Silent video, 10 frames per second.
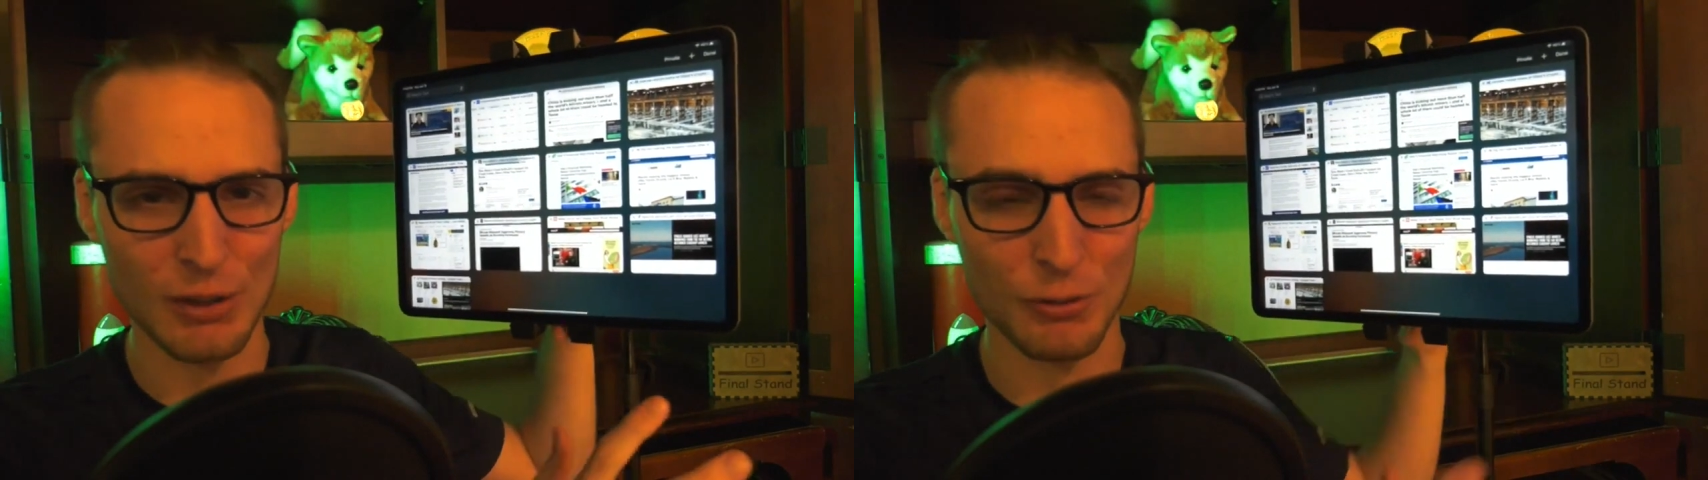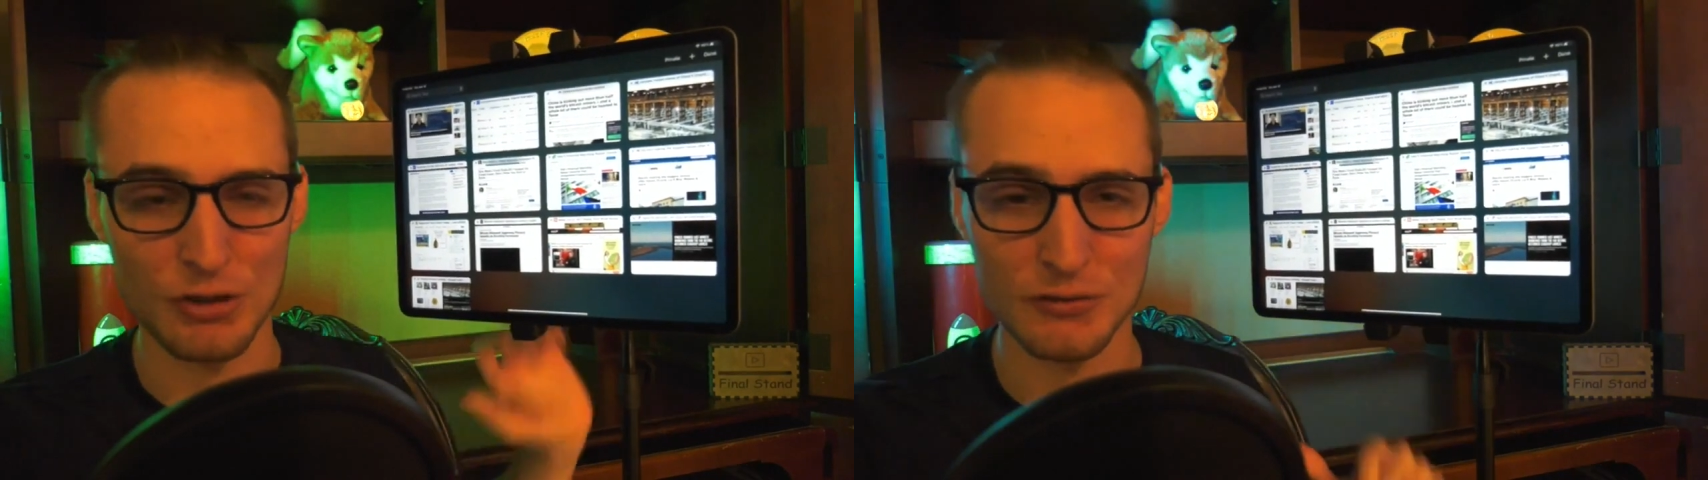
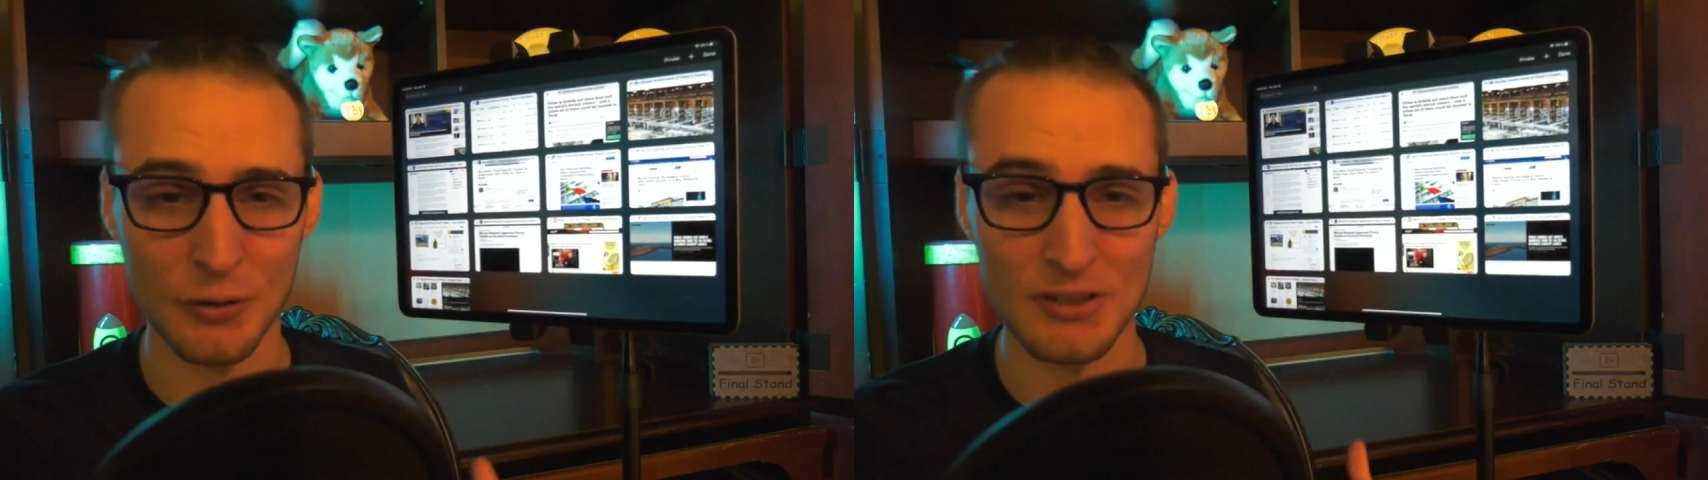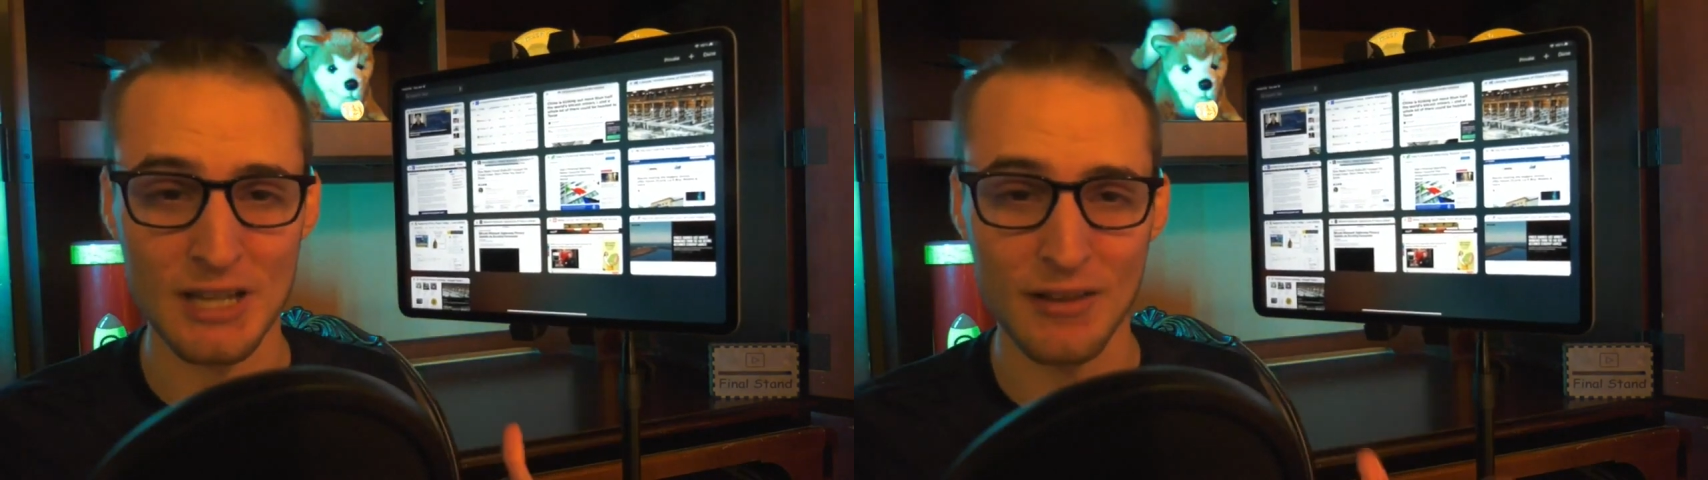which is
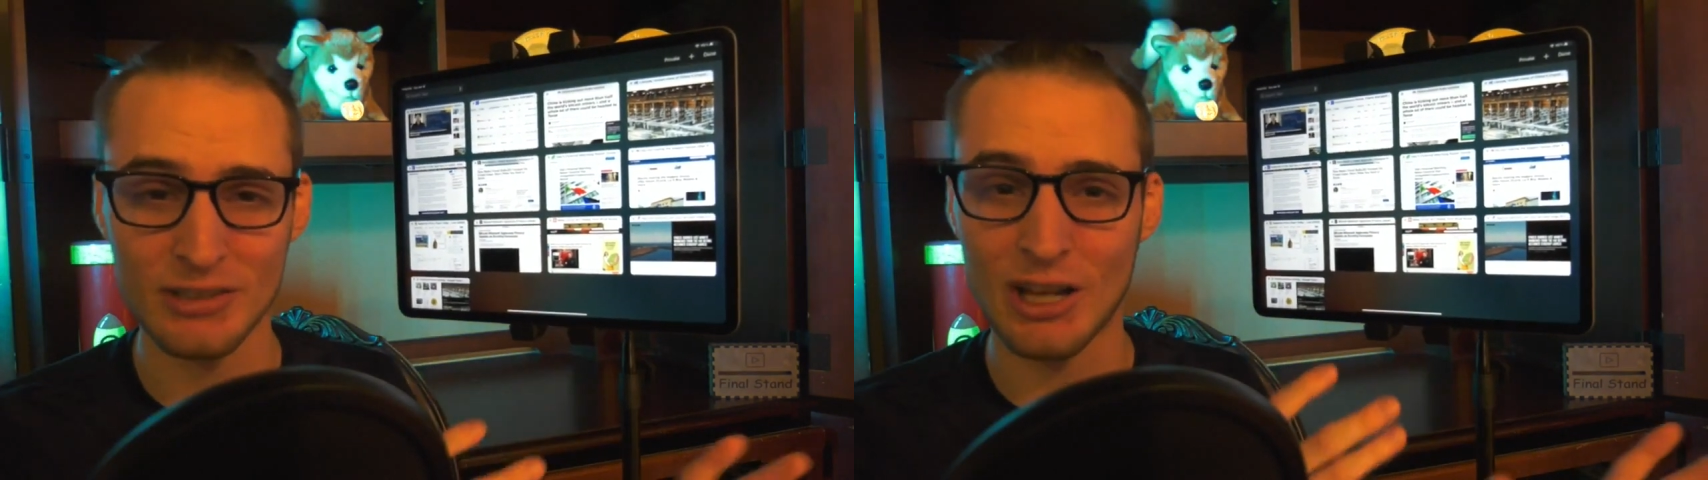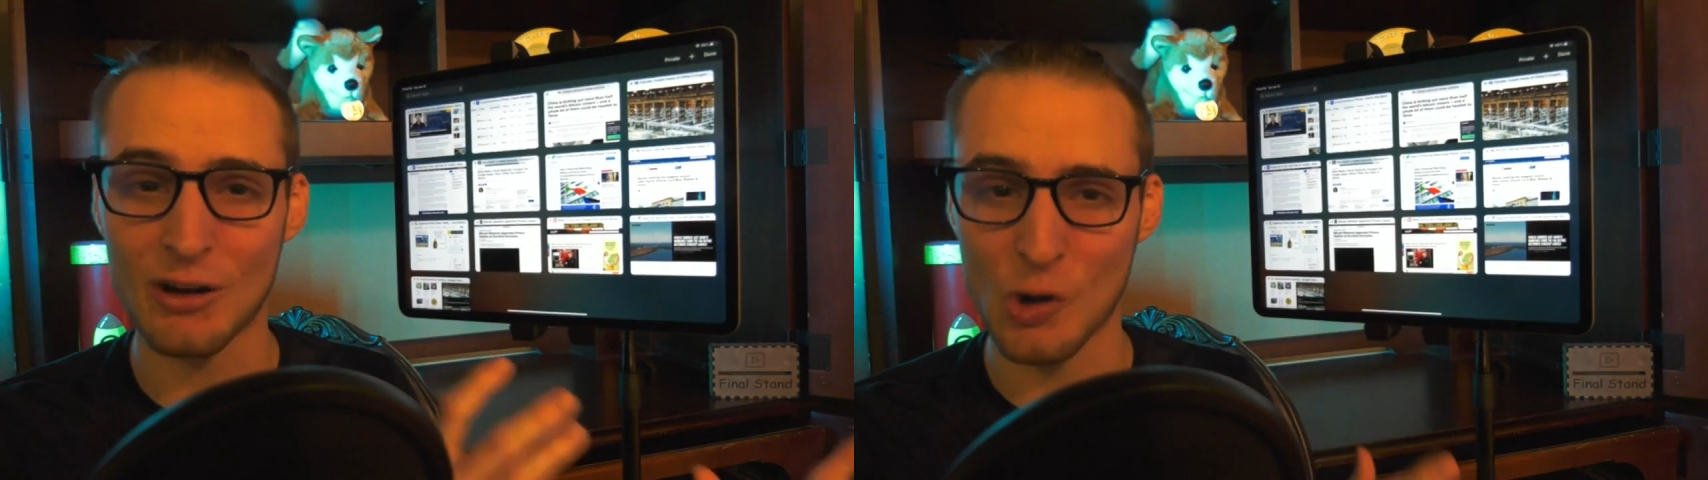focused
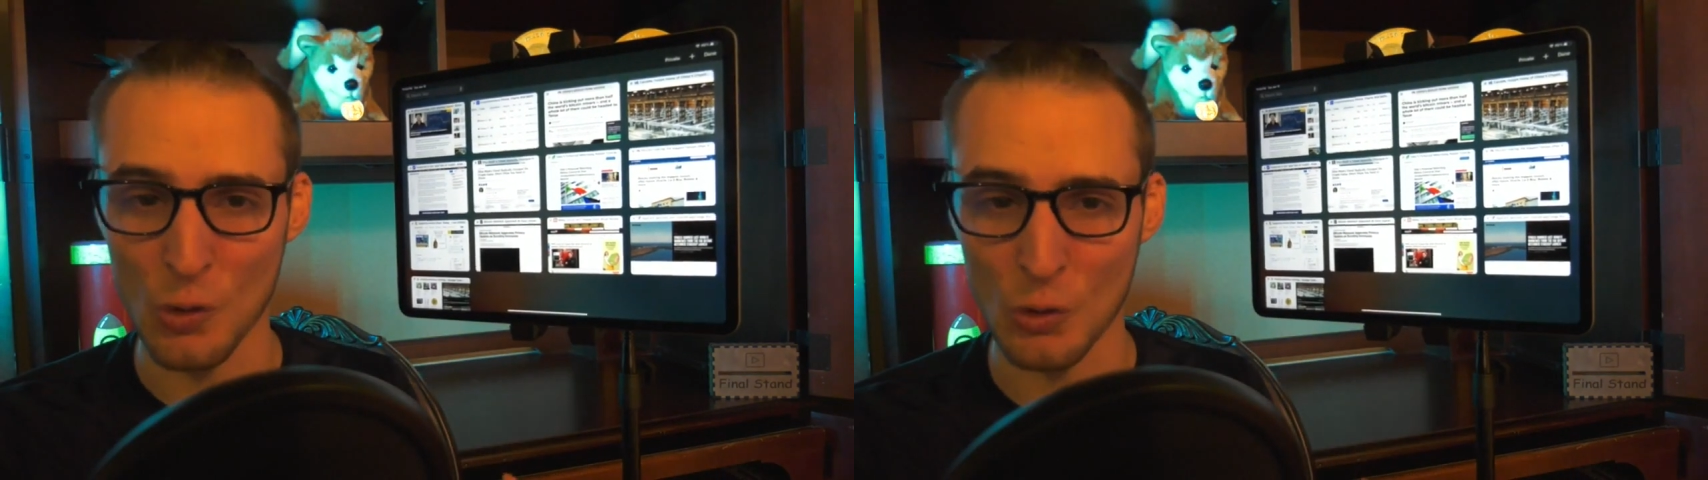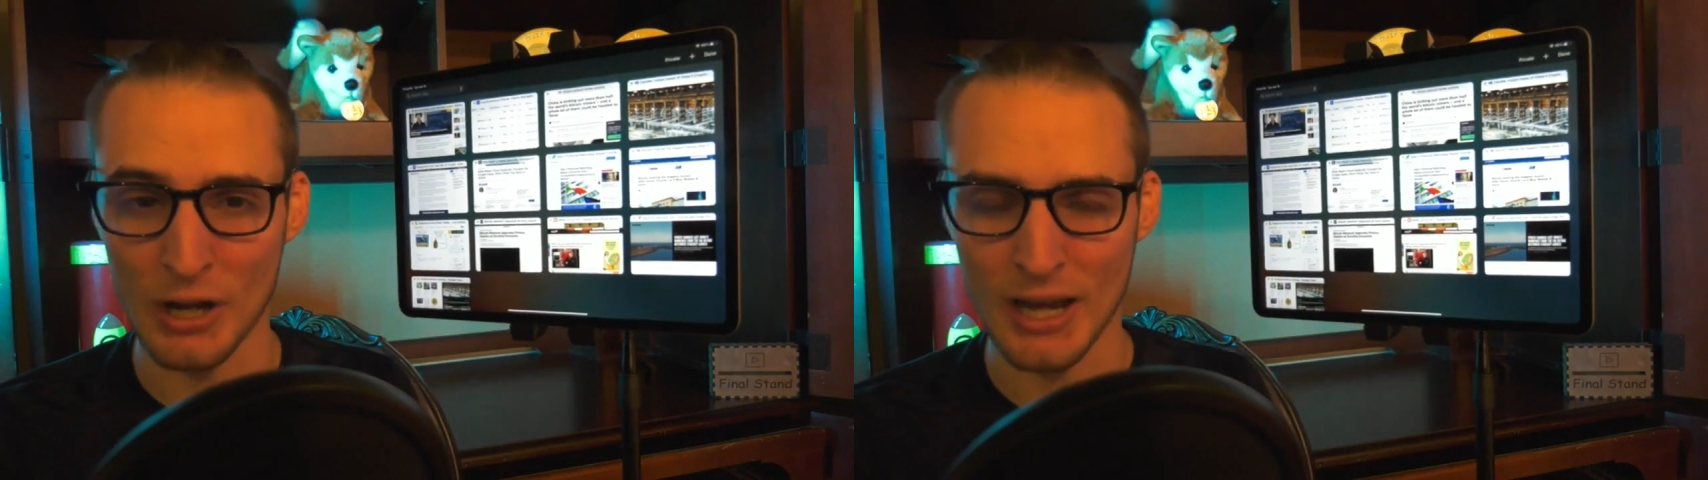heavily on coal,